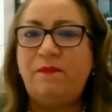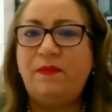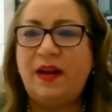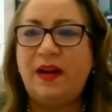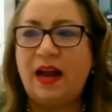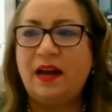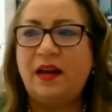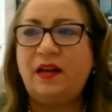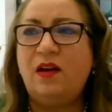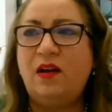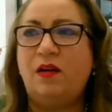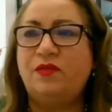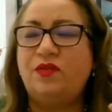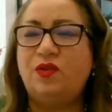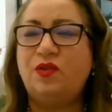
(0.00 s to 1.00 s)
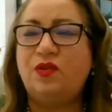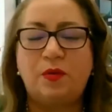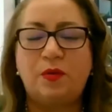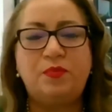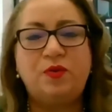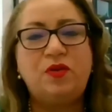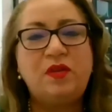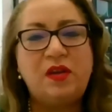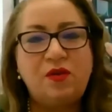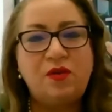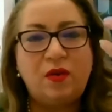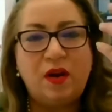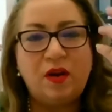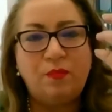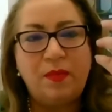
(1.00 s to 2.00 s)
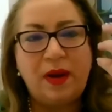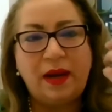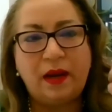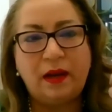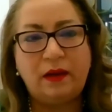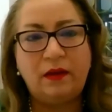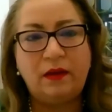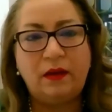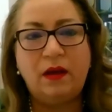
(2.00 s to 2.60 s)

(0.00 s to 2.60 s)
kind of subscription that you can make it